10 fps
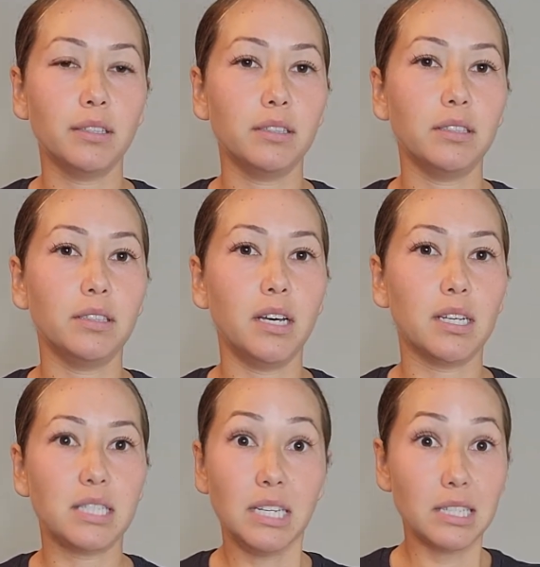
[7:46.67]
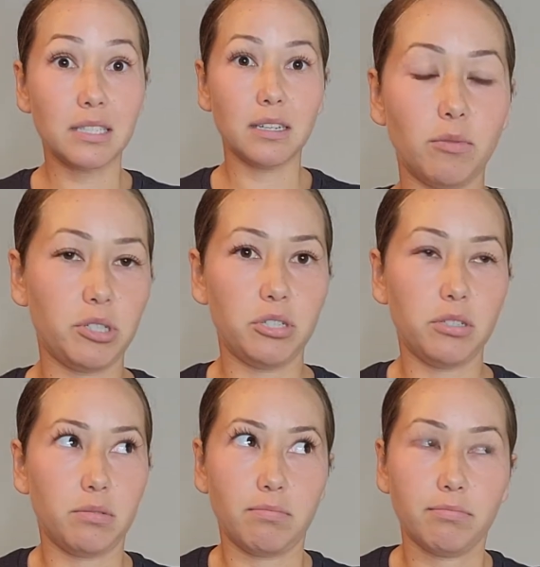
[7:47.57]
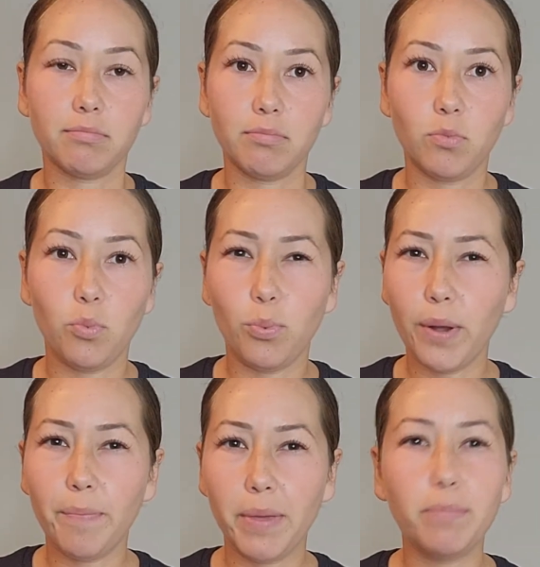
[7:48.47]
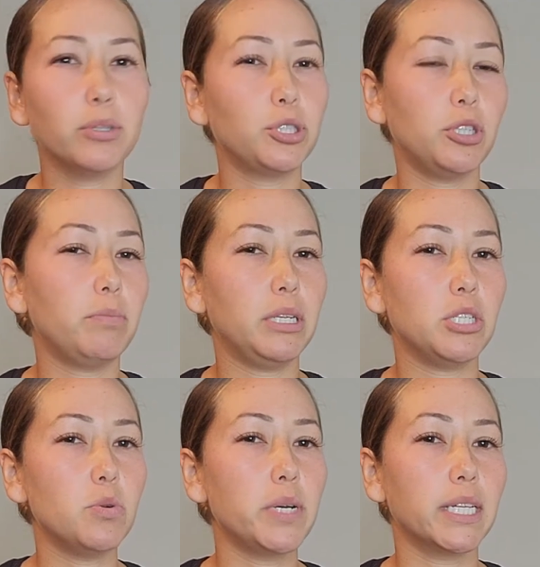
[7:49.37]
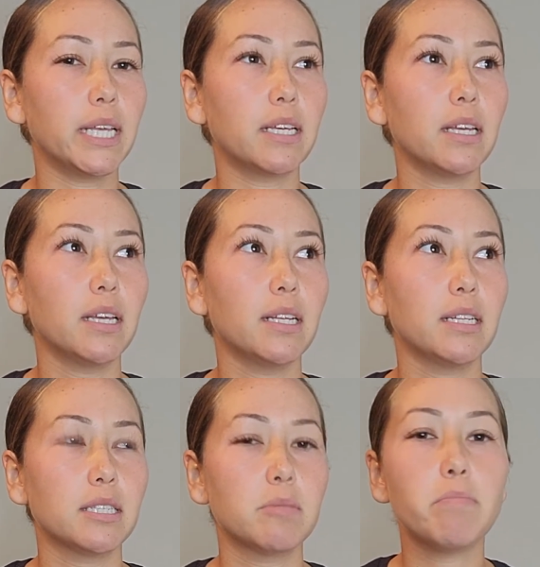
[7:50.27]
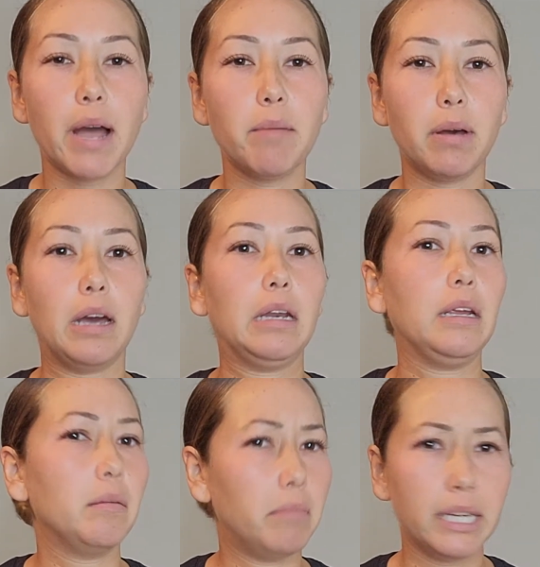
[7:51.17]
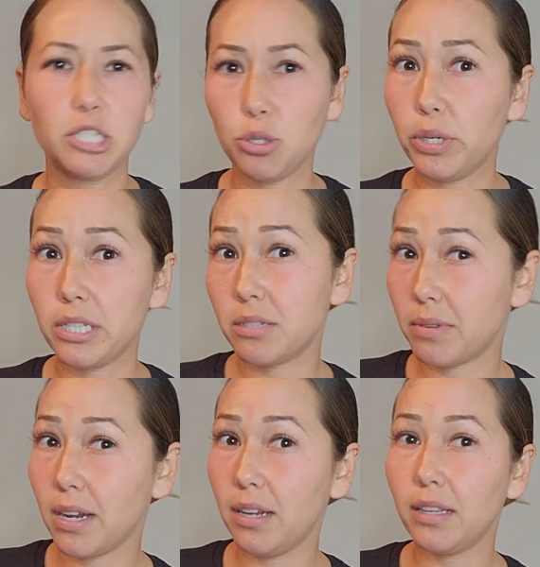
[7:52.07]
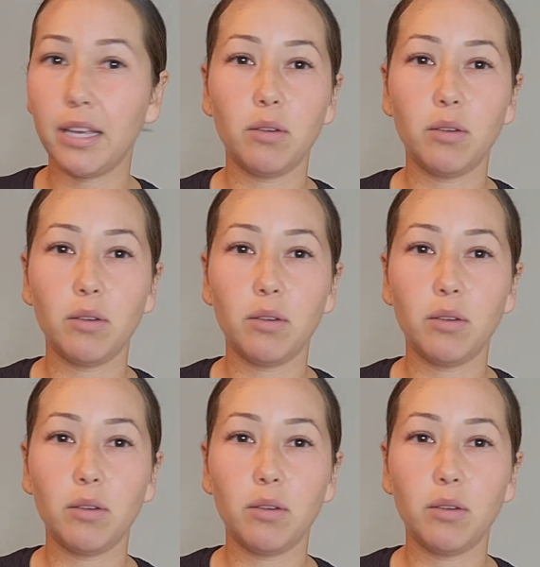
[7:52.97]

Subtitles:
the citizen, which is what people should be doing. Like, it's my body, my choice, right? Like,